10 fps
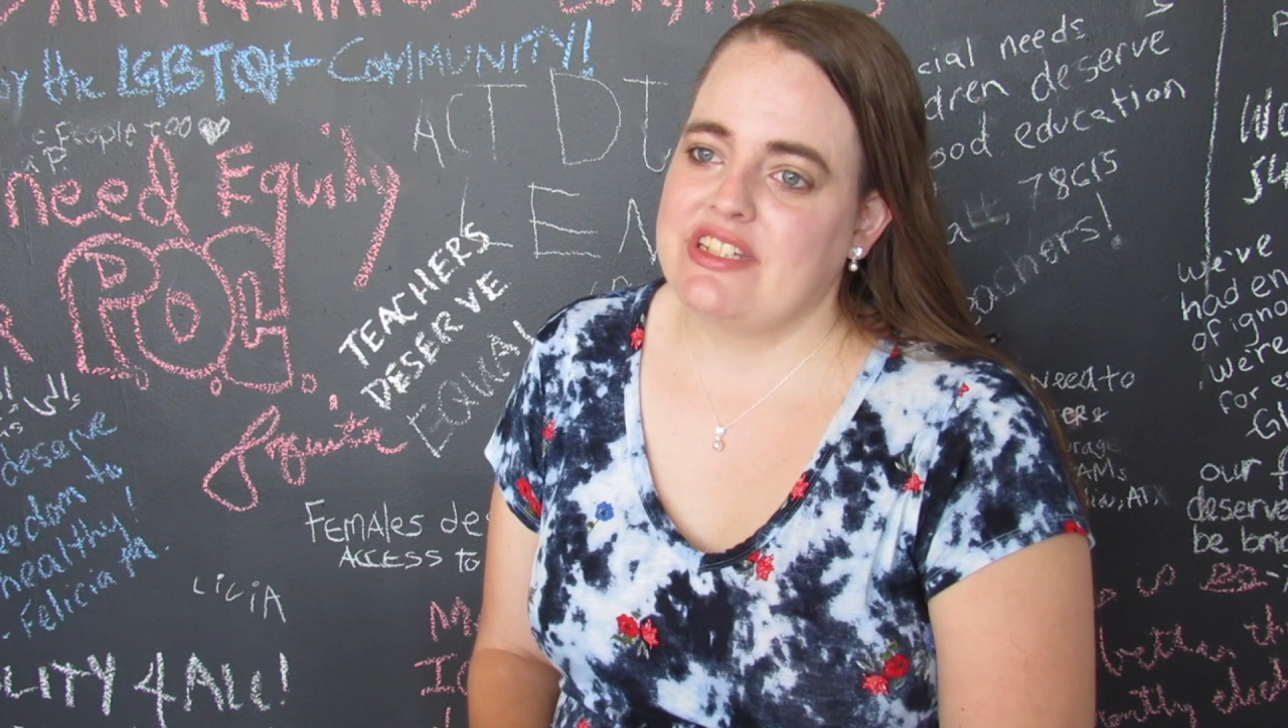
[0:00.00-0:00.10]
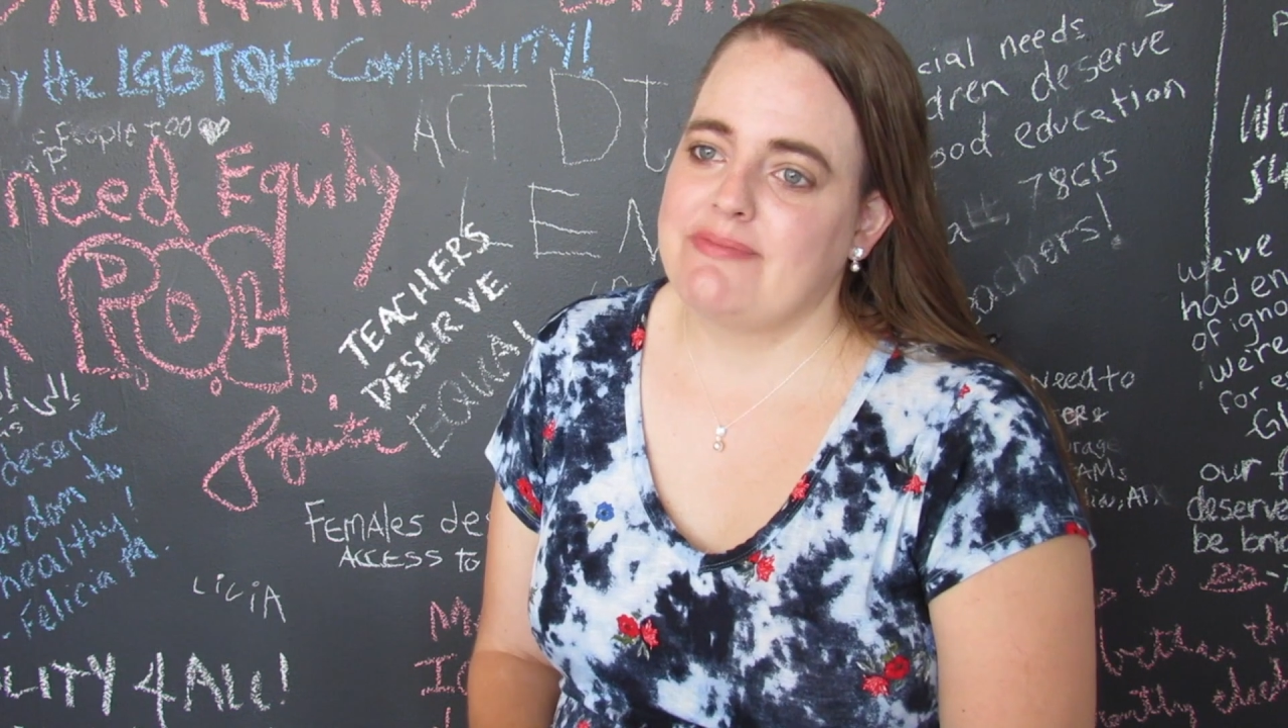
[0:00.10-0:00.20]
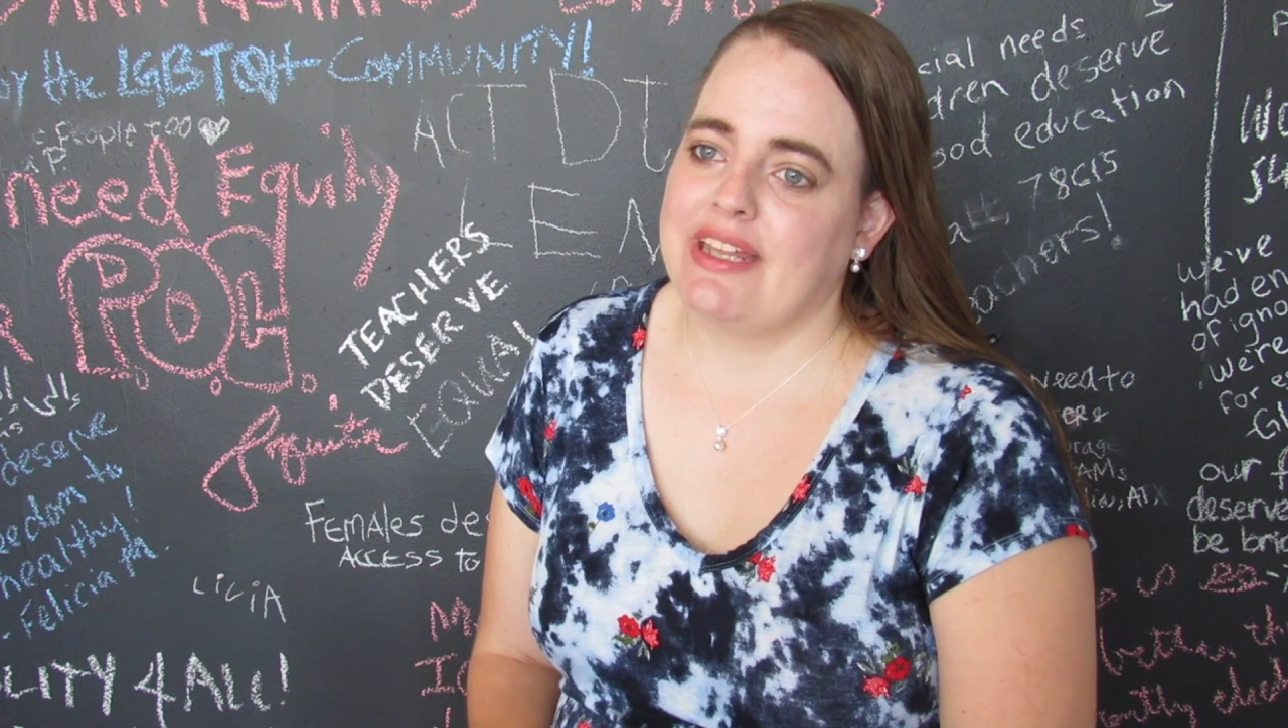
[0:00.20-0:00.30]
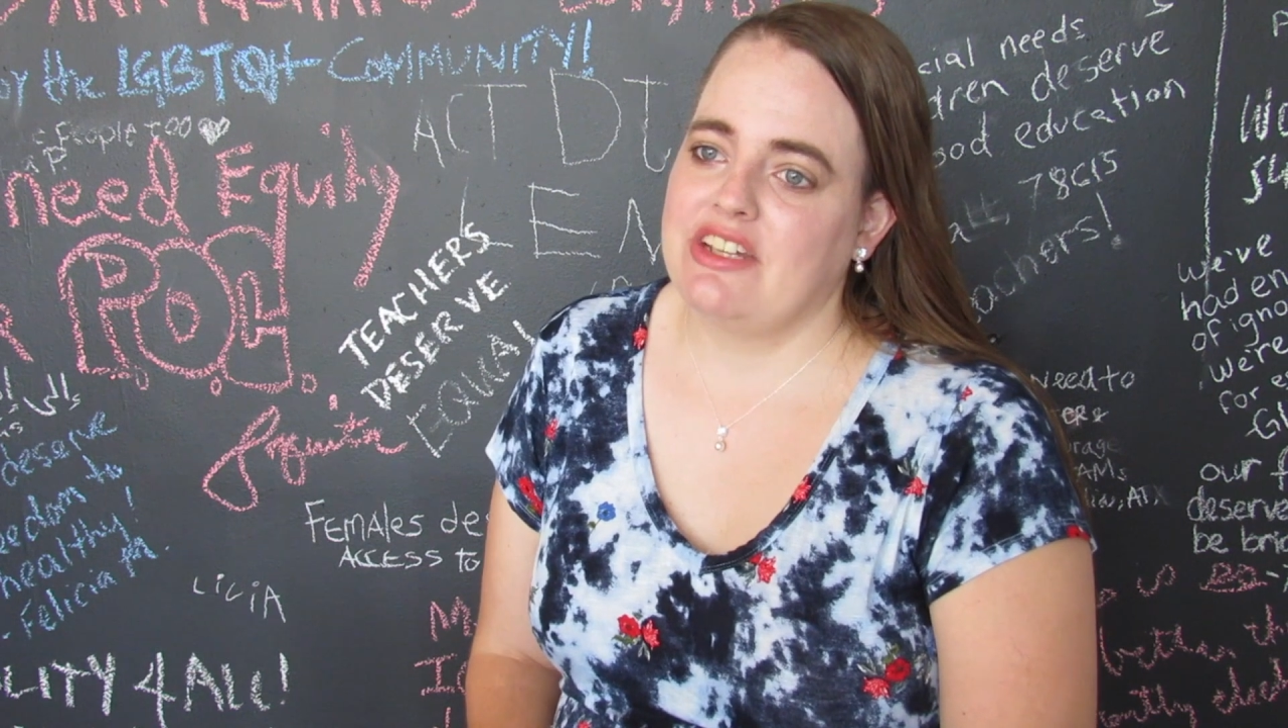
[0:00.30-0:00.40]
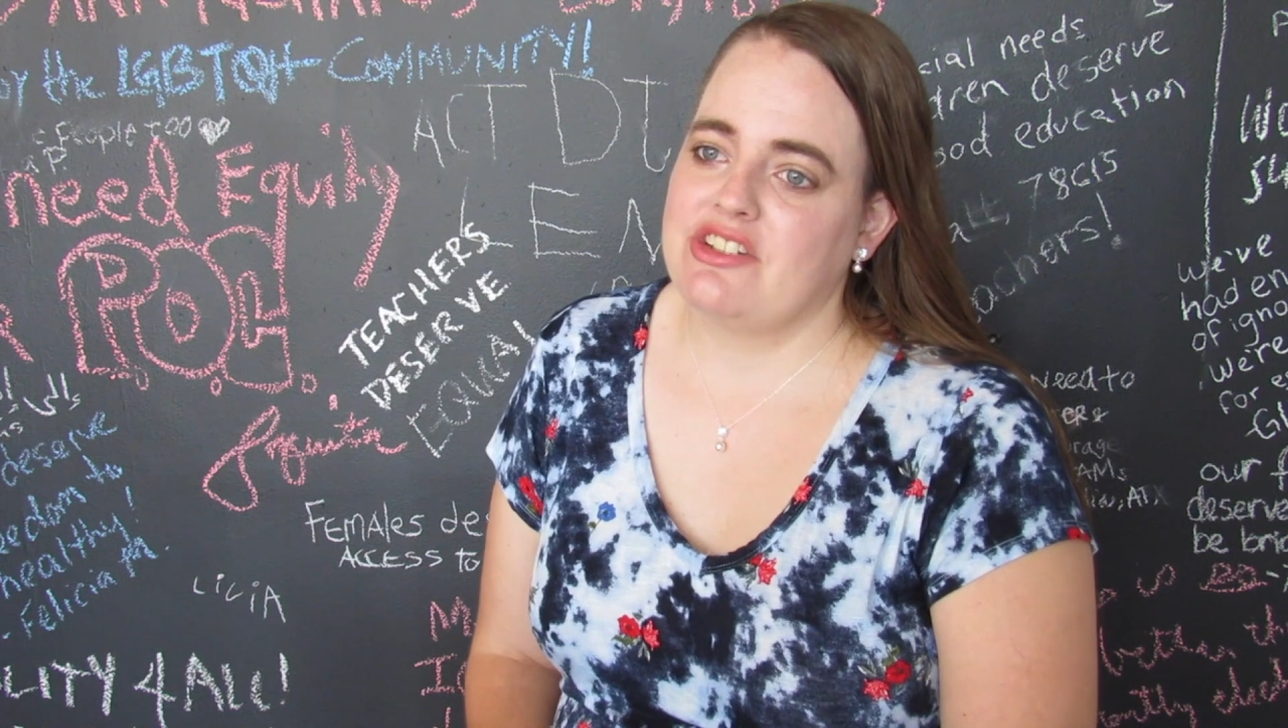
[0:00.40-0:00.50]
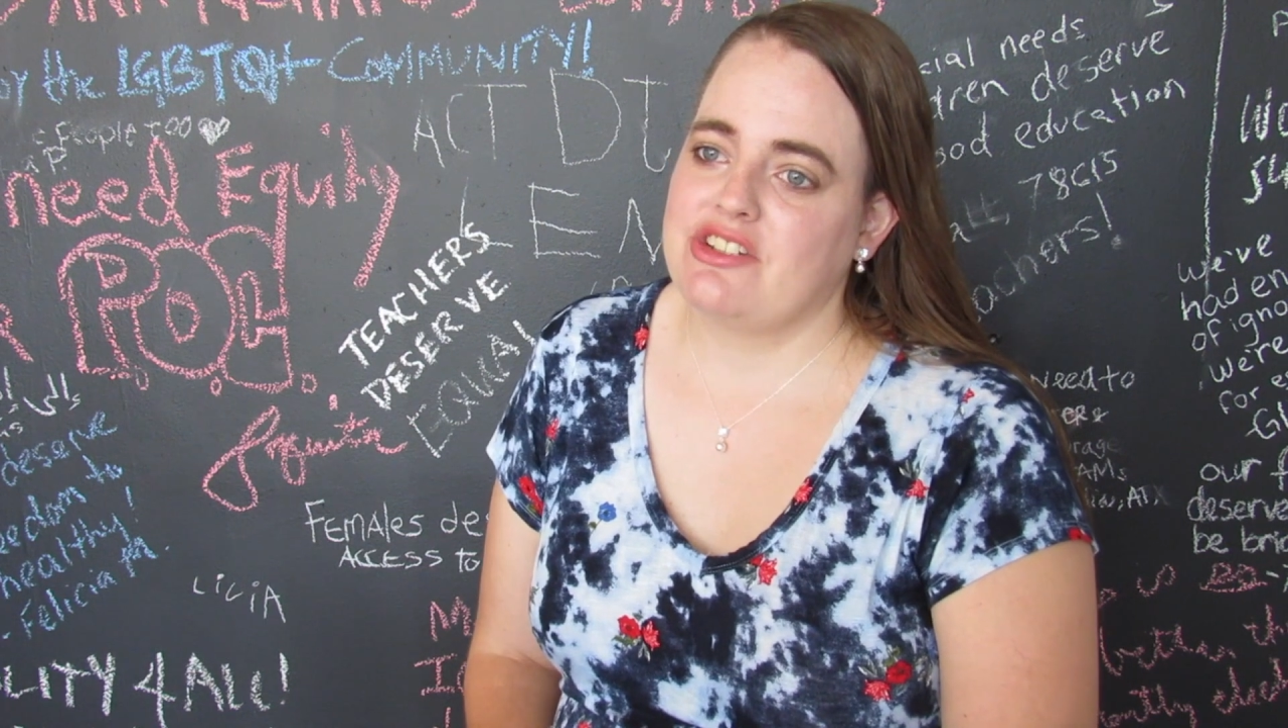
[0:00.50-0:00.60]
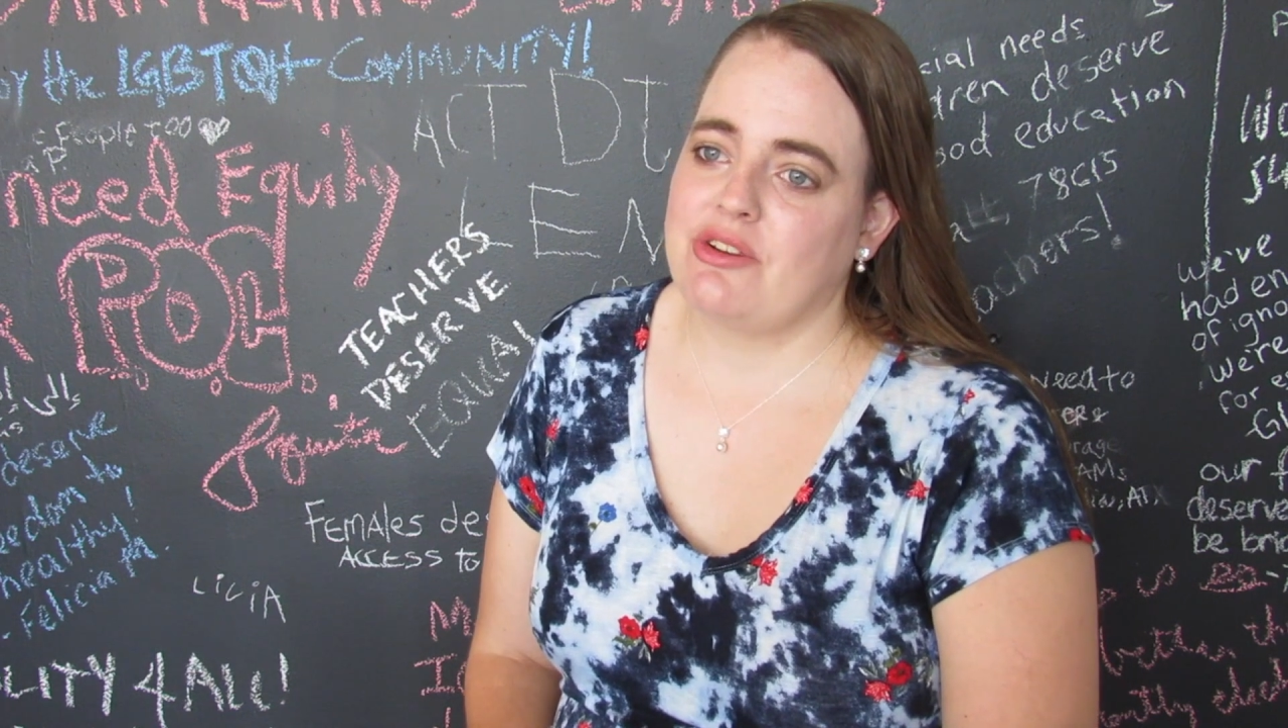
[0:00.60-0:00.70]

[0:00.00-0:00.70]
manages